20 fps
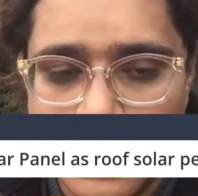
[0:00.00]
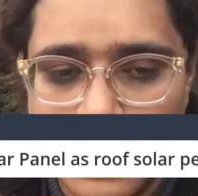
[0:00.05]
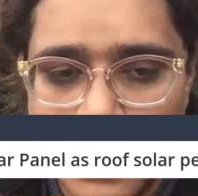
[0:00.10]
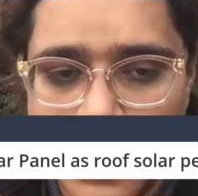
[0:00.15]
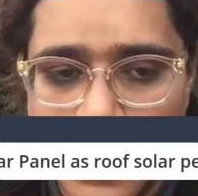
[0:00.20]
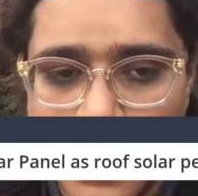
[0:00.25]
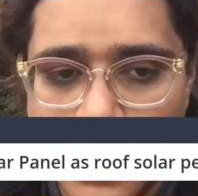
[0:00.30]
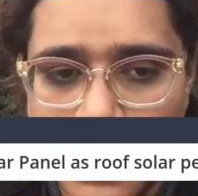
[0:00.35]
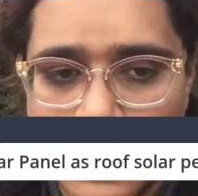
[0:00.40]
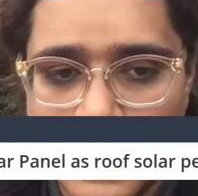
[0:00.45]

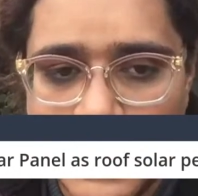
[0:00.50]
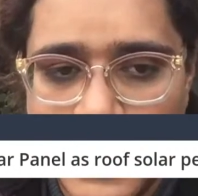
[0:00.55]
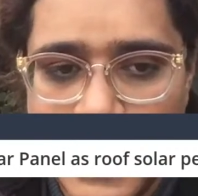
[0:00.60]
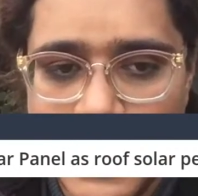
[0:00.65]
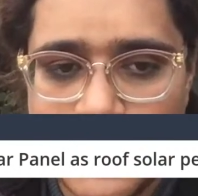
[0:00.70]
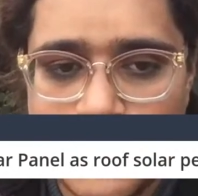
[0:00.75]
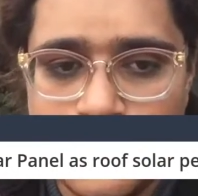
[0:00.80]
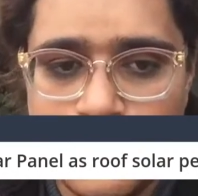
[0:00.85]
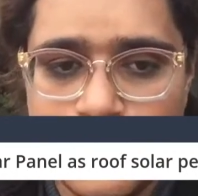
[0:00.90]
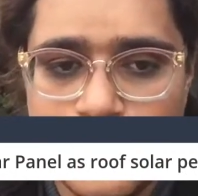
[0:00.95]
Uh, can
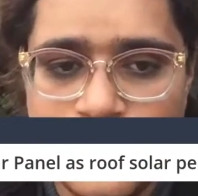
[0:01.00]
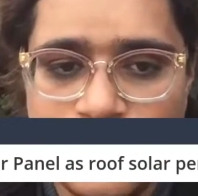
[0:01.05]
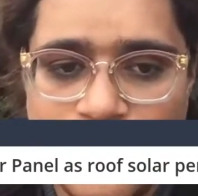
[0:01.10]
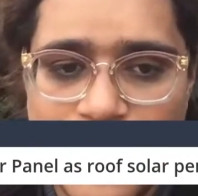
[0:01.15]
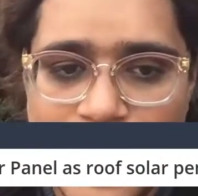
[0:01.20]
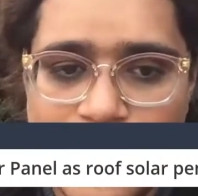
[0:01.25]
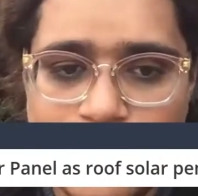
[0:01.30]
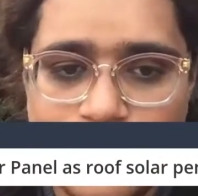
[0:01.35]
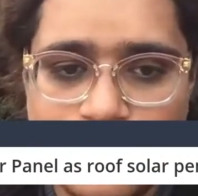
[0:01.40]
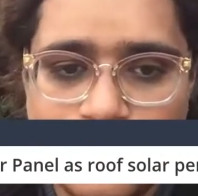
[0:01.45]
use
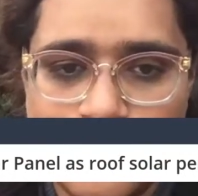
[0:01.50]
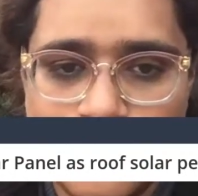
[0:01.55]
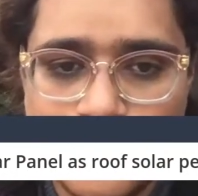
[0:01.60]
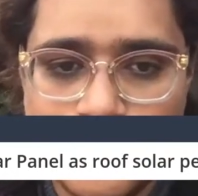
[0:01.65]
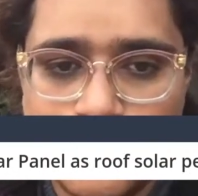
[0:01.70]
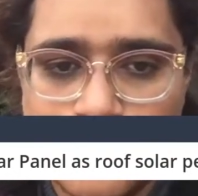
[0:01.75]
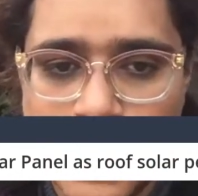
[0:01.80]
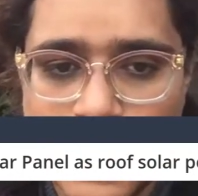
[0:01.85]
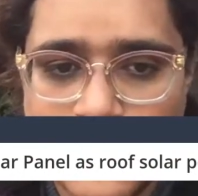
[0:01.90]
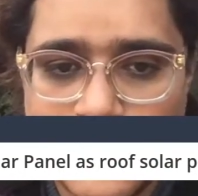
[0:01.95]
500
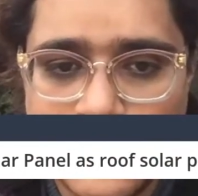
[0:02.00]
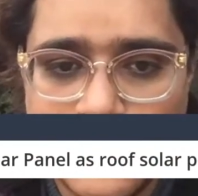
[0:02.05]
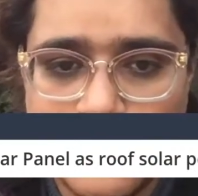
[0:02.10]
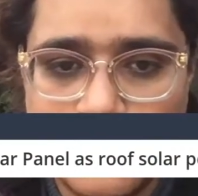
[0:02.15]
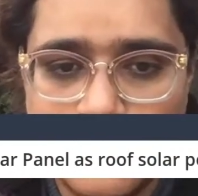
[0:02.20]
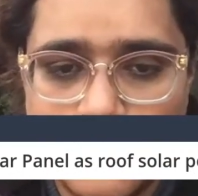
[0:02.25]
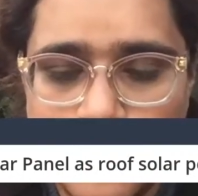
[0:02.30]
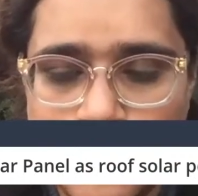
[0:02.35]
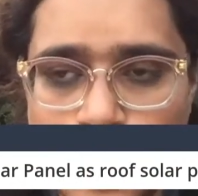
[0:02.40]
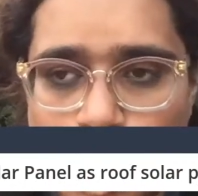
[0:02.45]
watts.
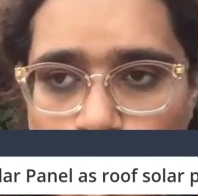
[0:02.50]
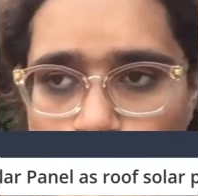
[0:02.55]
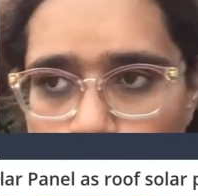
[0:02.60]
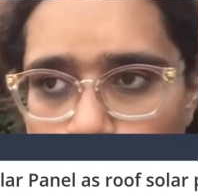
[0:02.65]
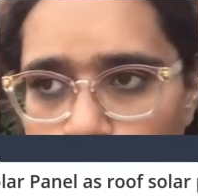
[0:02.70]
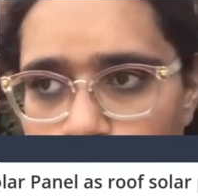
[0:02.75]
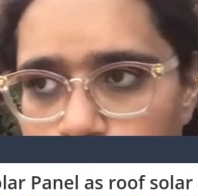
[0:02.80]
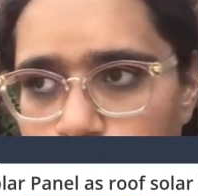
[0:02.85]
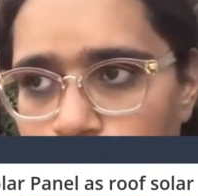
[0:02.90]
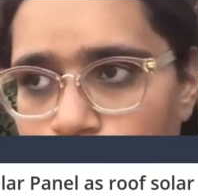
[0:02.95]
no,
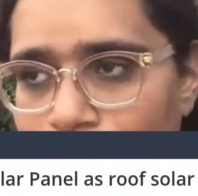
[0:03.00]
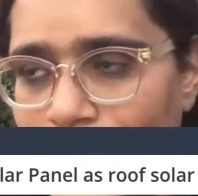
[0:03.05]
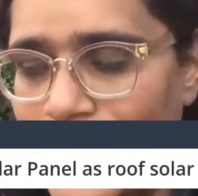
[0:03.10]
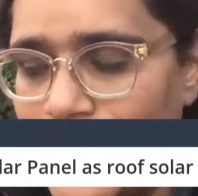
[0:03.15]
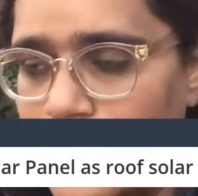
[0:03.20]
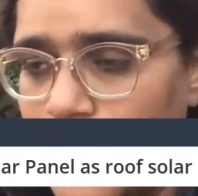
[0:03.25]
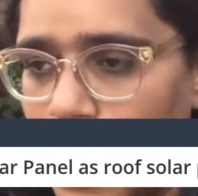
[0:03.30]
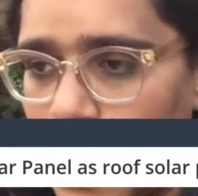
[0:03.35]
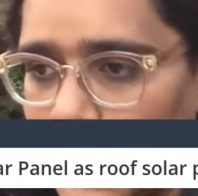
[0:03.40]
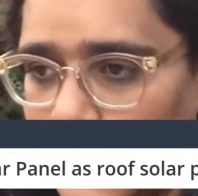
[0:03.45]
you may
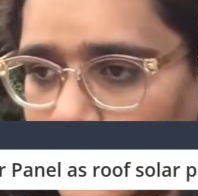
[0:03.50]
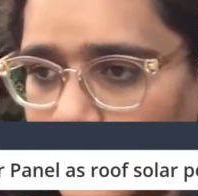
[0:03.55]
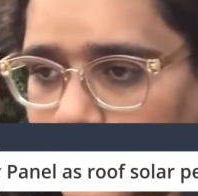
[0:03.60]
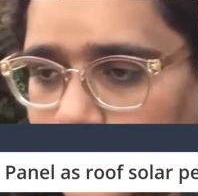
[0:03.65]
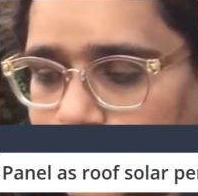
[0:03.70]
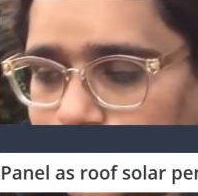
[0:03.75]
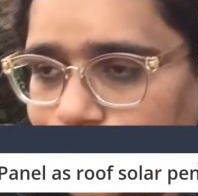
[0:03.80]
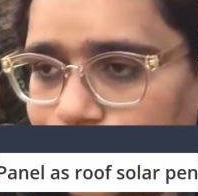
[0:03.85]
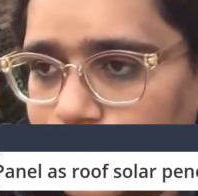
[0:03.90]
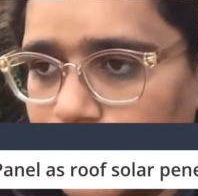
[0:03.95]
not.
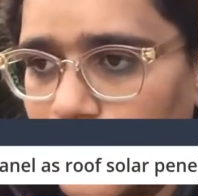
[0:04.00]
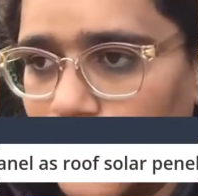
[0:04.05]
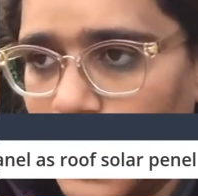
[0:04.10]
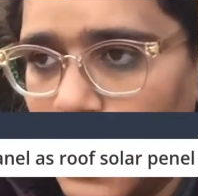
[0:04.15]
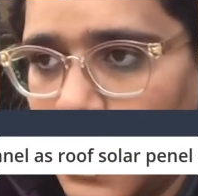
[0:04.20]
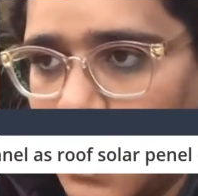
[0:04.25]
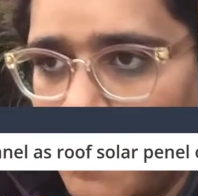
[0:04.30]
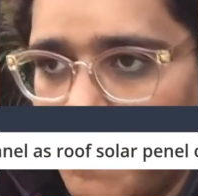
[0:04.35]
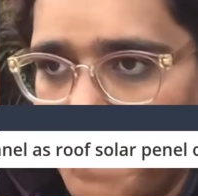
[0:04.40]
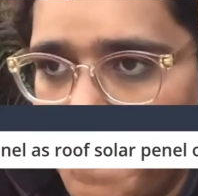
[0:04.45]

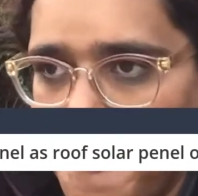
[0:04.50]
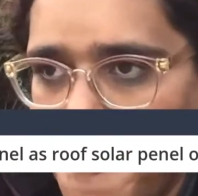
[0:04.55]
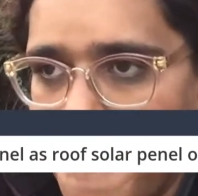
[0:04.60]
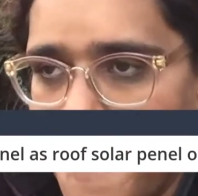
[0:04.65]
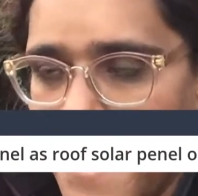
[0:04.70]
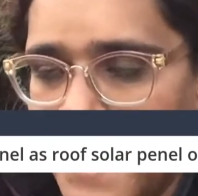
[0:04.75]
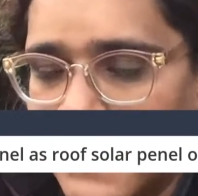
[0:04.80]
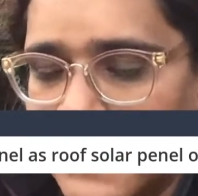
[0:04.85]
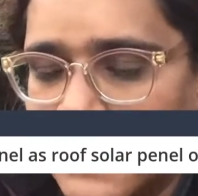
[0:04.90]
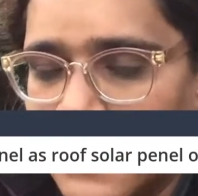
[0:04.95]
Um,
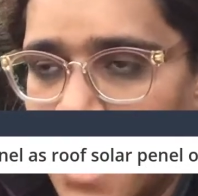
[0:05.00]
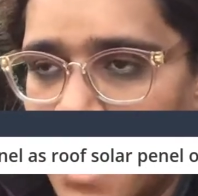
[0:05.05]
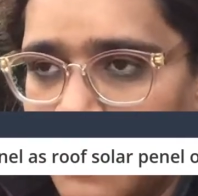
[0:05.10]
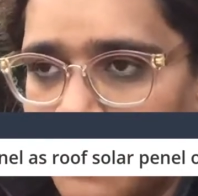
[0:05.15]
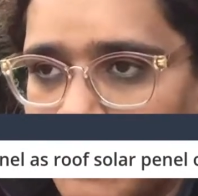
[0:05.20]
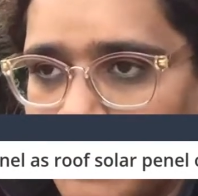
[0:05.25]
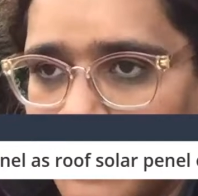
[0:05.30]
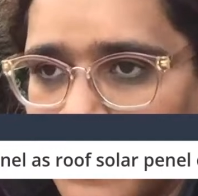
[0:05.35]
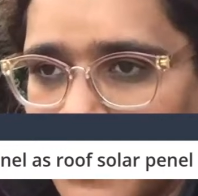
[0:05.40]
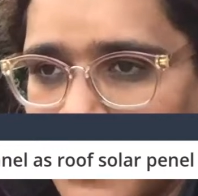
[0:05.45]
it's not
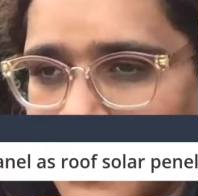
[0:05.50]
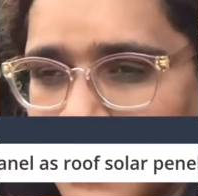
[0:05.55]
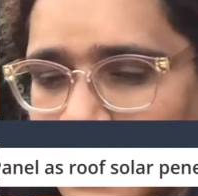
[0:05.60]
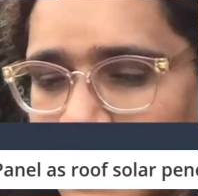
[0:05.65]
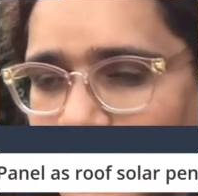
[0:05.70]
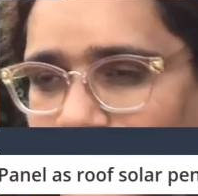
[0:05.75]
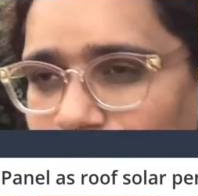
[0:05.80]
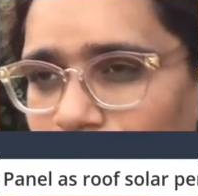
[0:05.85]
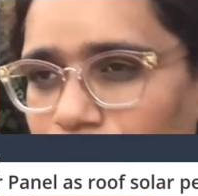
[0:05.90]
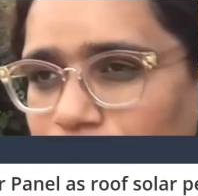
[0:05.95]

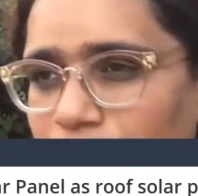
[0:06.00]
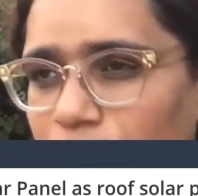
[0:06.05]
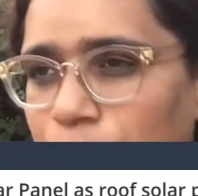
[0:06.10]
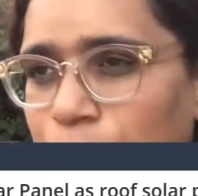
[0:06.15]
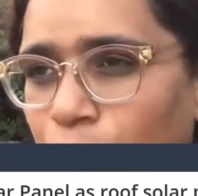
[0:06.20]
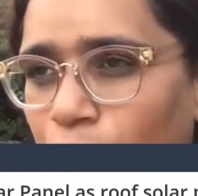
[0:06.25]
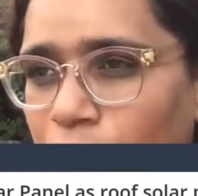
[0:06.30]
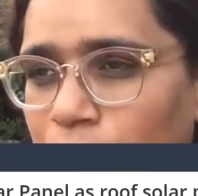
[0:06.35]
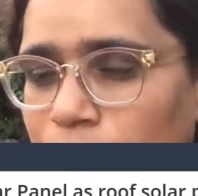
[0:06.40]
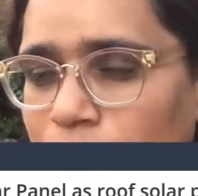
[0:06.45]
those are
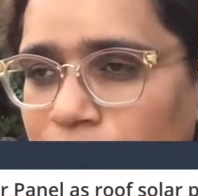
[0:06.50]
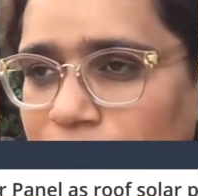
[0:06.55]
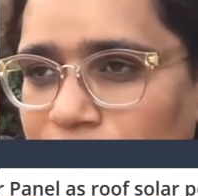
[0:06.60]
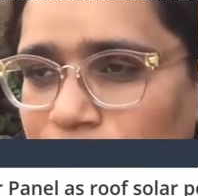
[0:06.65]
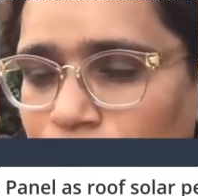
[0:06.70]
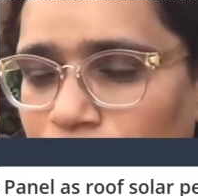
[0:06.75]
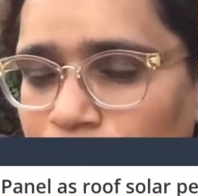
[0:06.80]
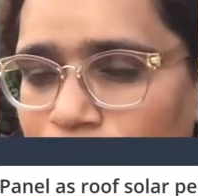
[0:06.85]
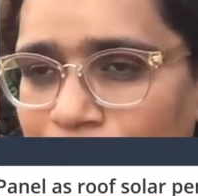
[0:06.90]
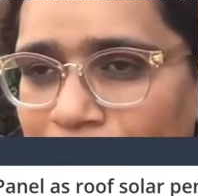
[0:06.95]
portable
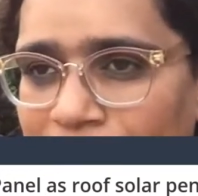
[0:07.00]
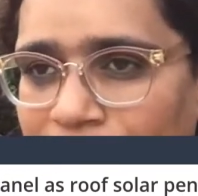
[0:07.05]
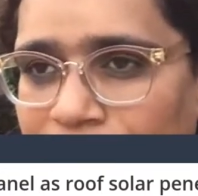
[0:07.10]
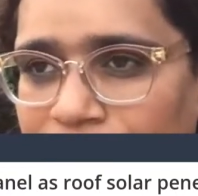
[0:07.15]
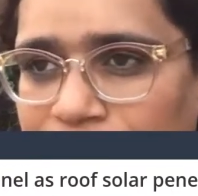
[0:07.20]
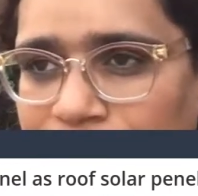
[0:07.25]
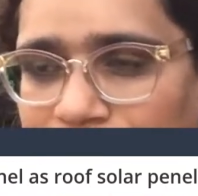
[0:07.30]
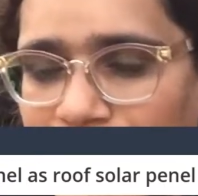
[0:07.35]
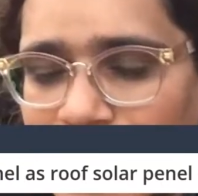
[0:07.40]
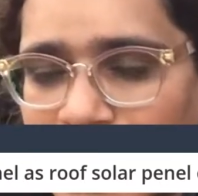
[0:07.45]
solar
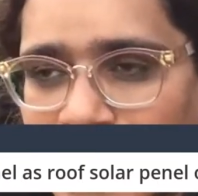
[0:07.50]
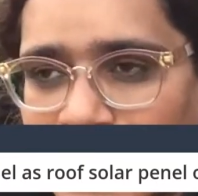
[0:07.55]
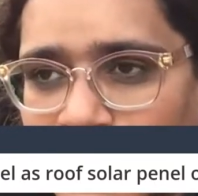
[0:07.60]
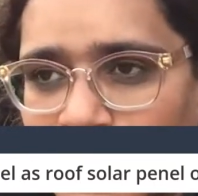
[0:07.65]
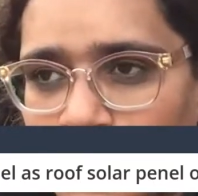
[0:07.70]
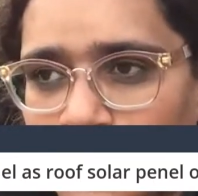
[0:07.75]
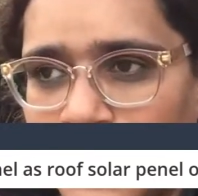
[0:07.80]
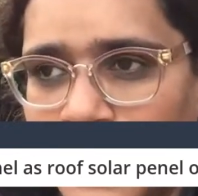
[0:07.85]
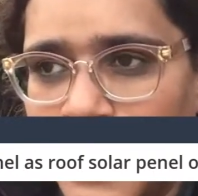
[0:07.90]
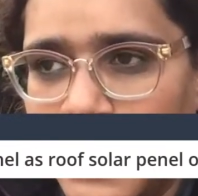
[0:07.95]
panels and I
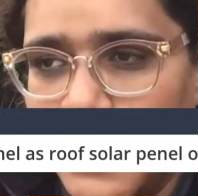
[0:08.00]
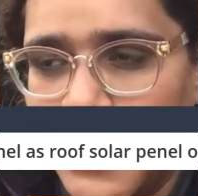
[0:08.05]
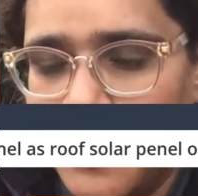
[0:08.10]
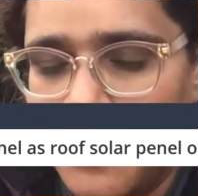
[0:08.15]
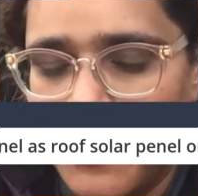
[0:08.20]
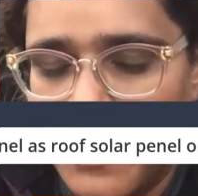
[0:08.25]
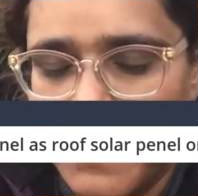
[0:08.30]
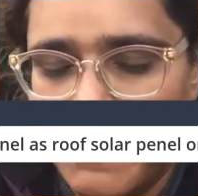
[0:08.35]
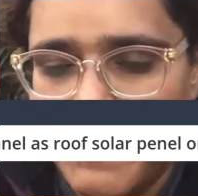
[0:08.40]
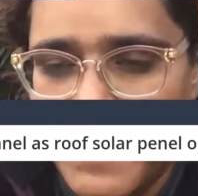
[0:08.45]
don't think they're
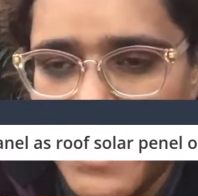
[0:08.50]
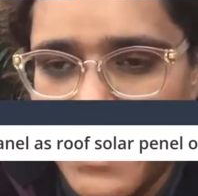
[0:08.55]
going to meet